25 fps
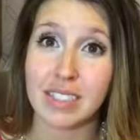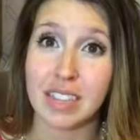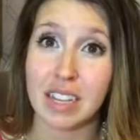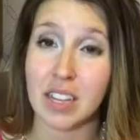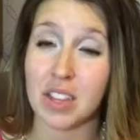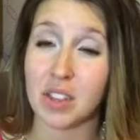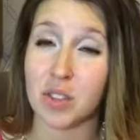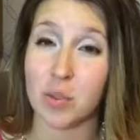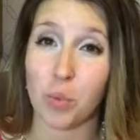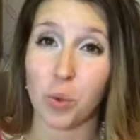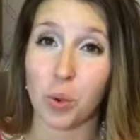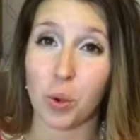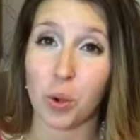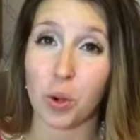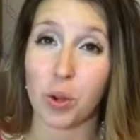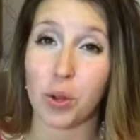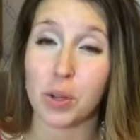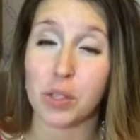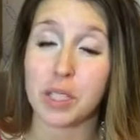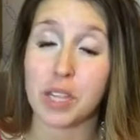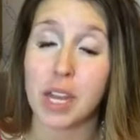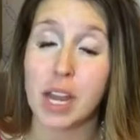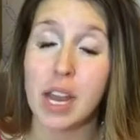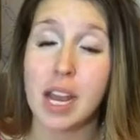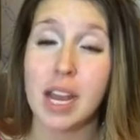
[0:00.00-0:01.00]
in the
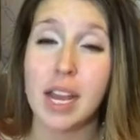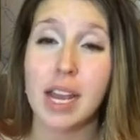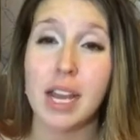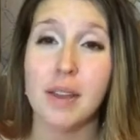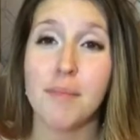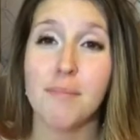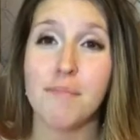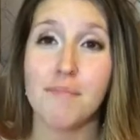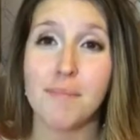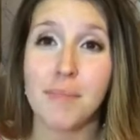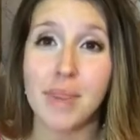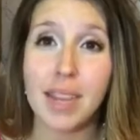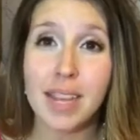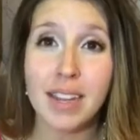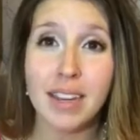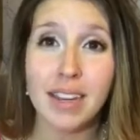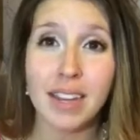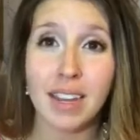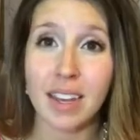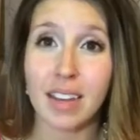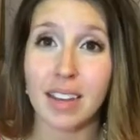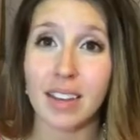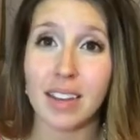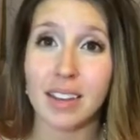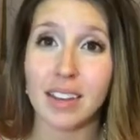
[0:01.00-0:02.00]
world,
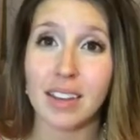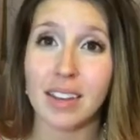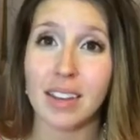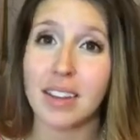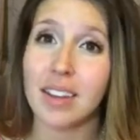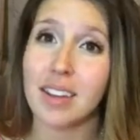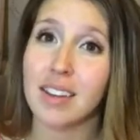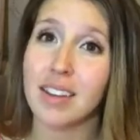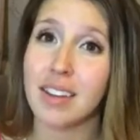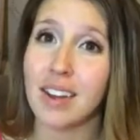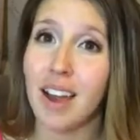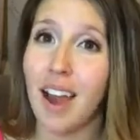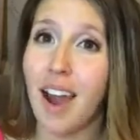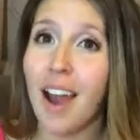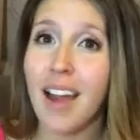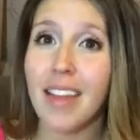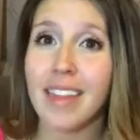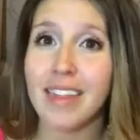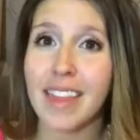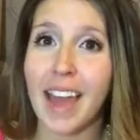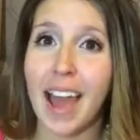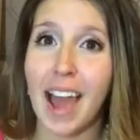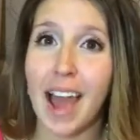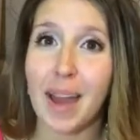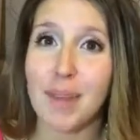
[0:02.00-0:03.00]
meaning
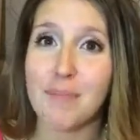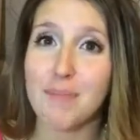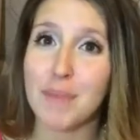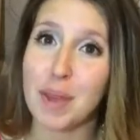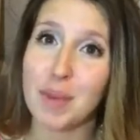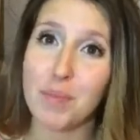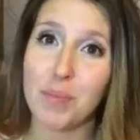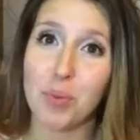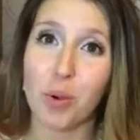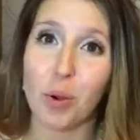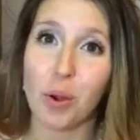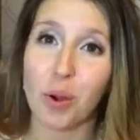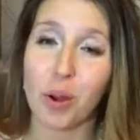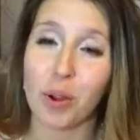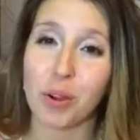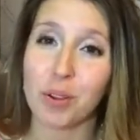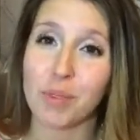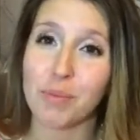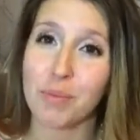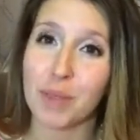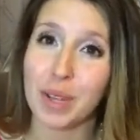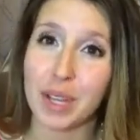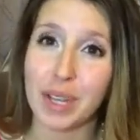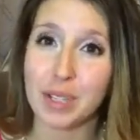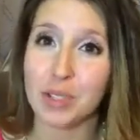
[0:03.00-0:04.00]
not that people
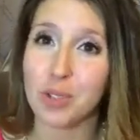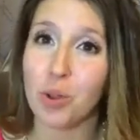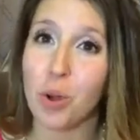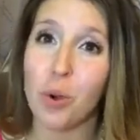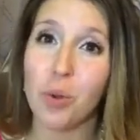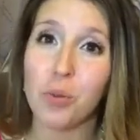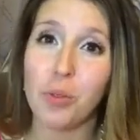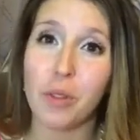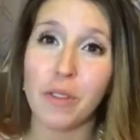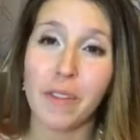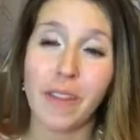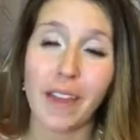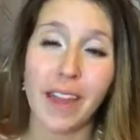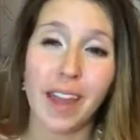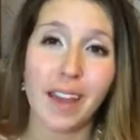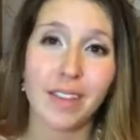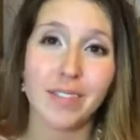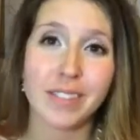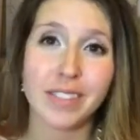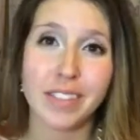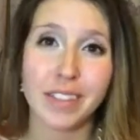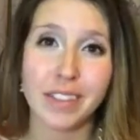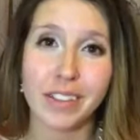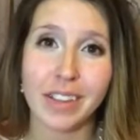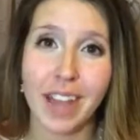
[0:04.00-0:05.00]
are being told that they have
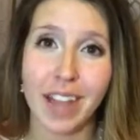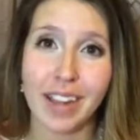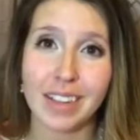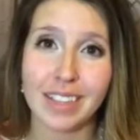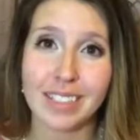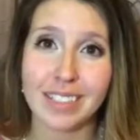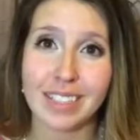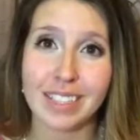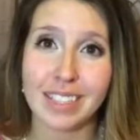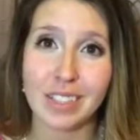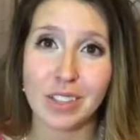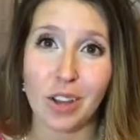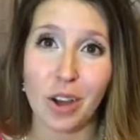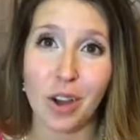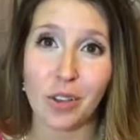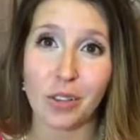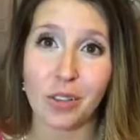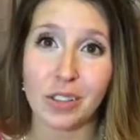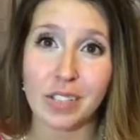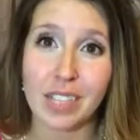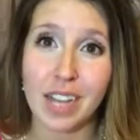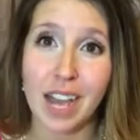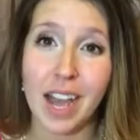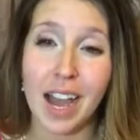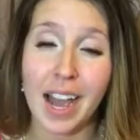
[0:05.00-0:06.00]
celiac disease all
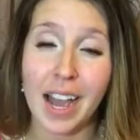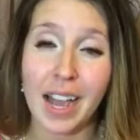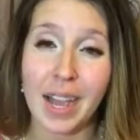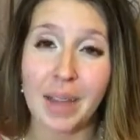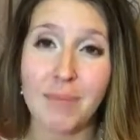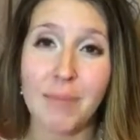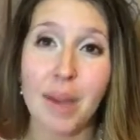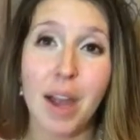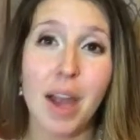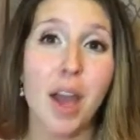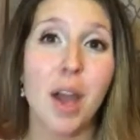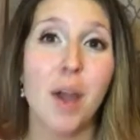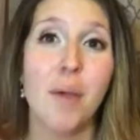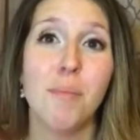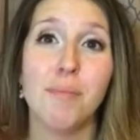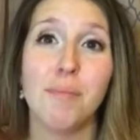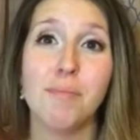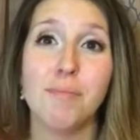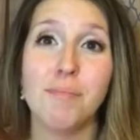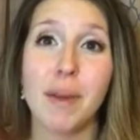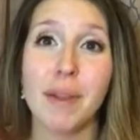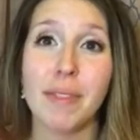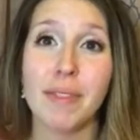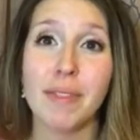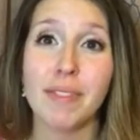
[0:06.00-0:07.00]
the time,
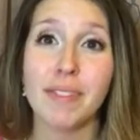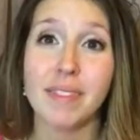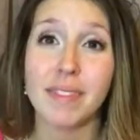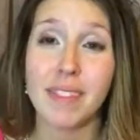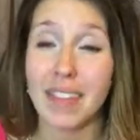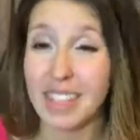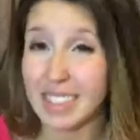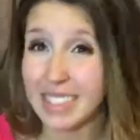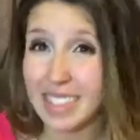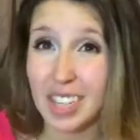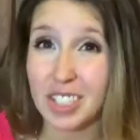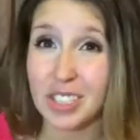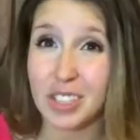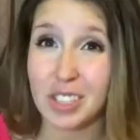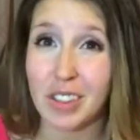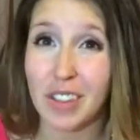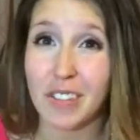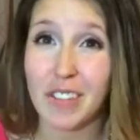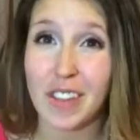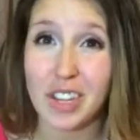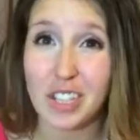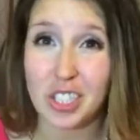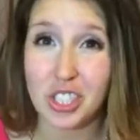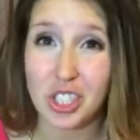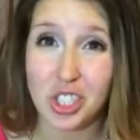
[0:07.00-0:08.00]
but it's actually
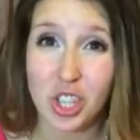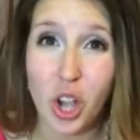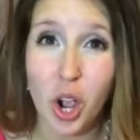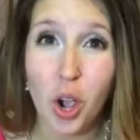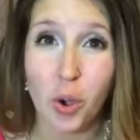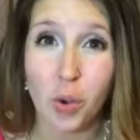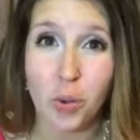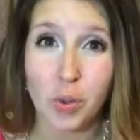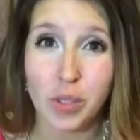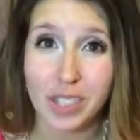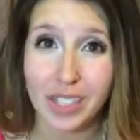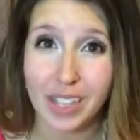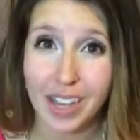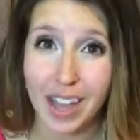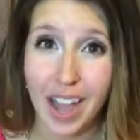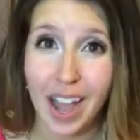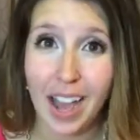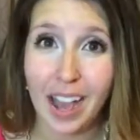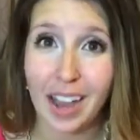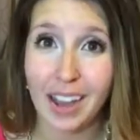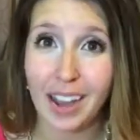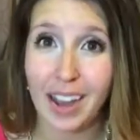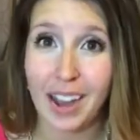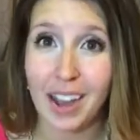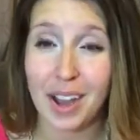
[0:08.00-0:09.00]
that they don't
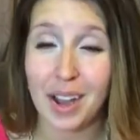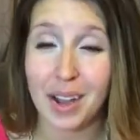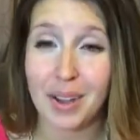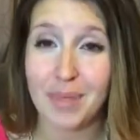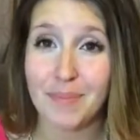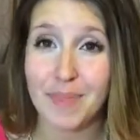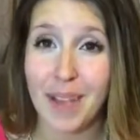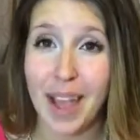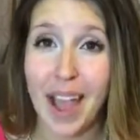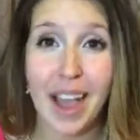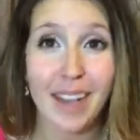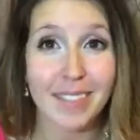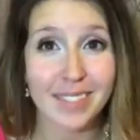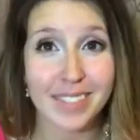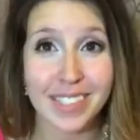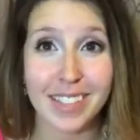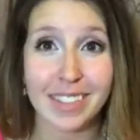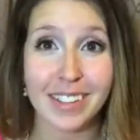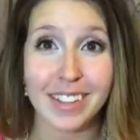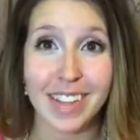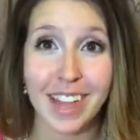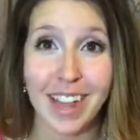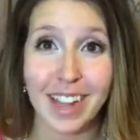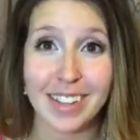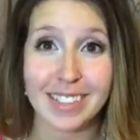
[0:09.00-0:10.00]
have
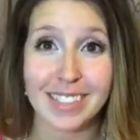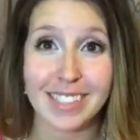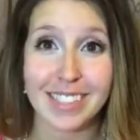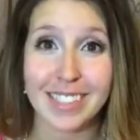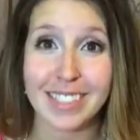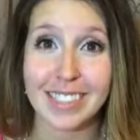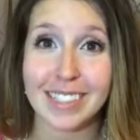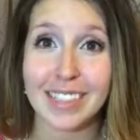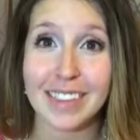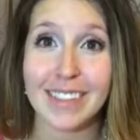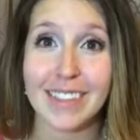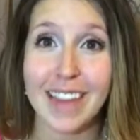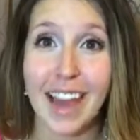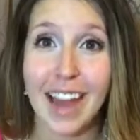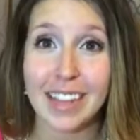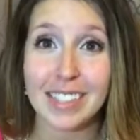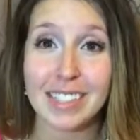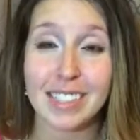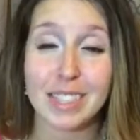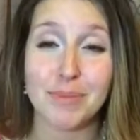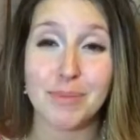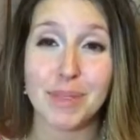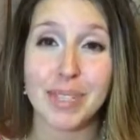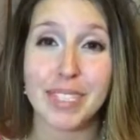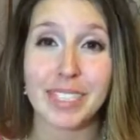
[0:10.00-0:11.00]
celiac disease, and
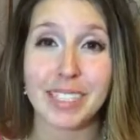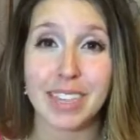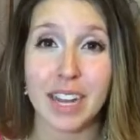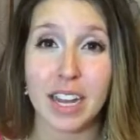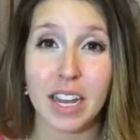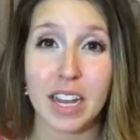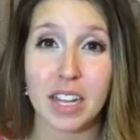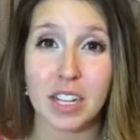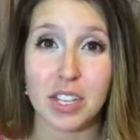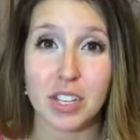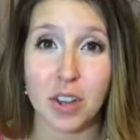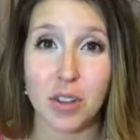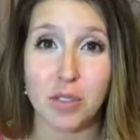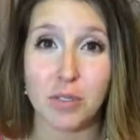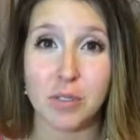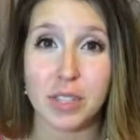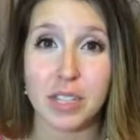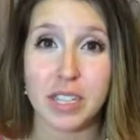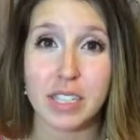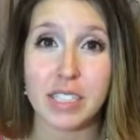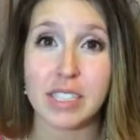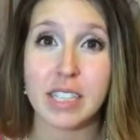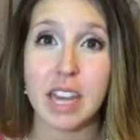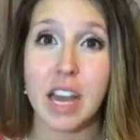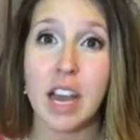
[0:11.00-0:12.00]
that's the
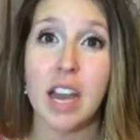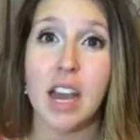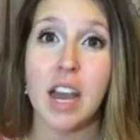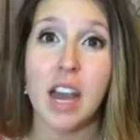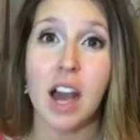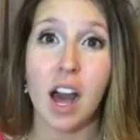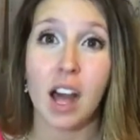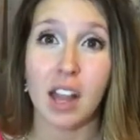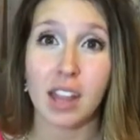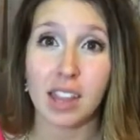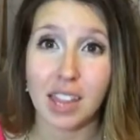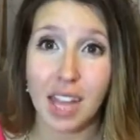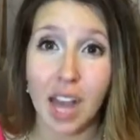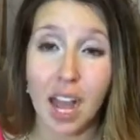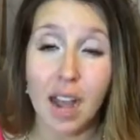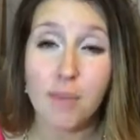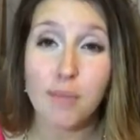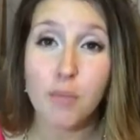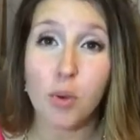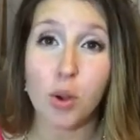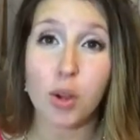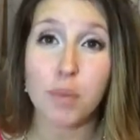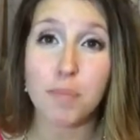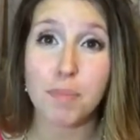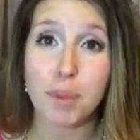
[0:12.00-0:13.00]
misdiagnosis. A
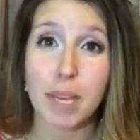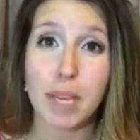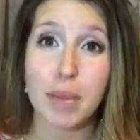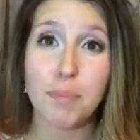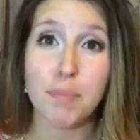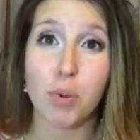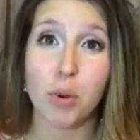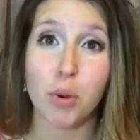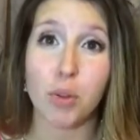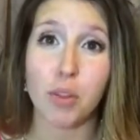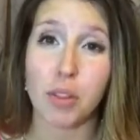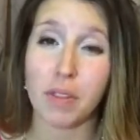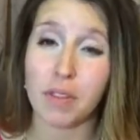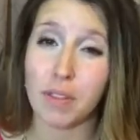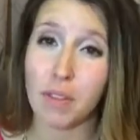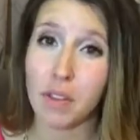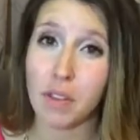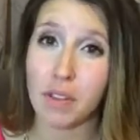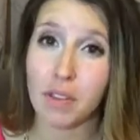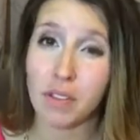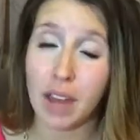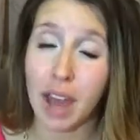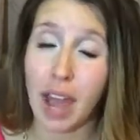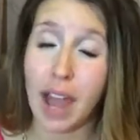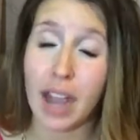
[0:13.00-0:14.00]
lot more people
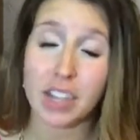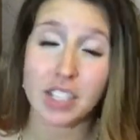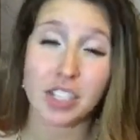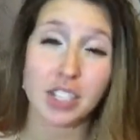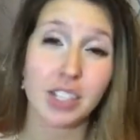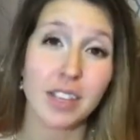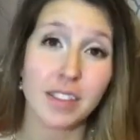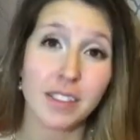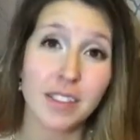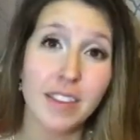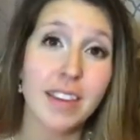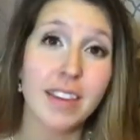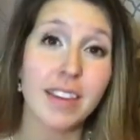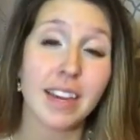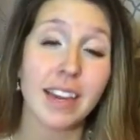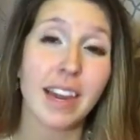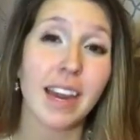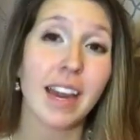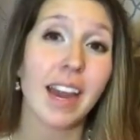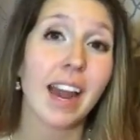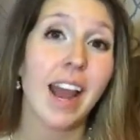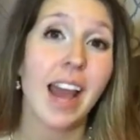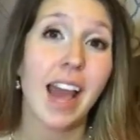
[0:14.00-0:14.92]
than actually think it